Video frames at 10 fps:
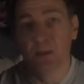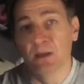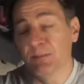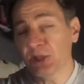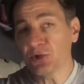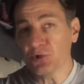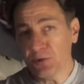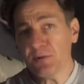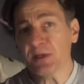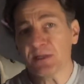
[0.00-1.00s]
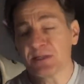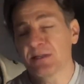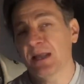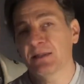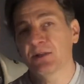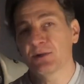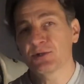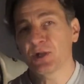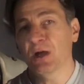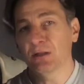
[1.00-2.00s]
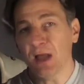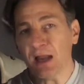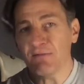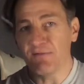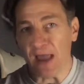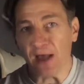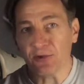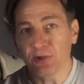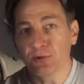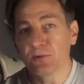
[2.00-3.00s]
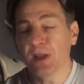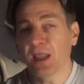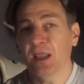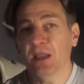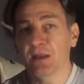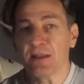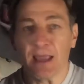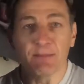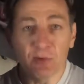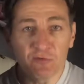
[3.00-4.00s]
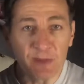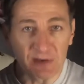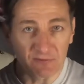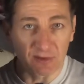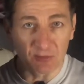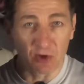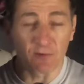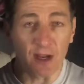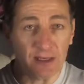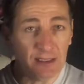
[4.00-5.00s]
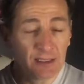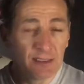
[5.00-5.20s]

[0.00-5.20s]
But the truth is that there's a lot of value in that movement from karate.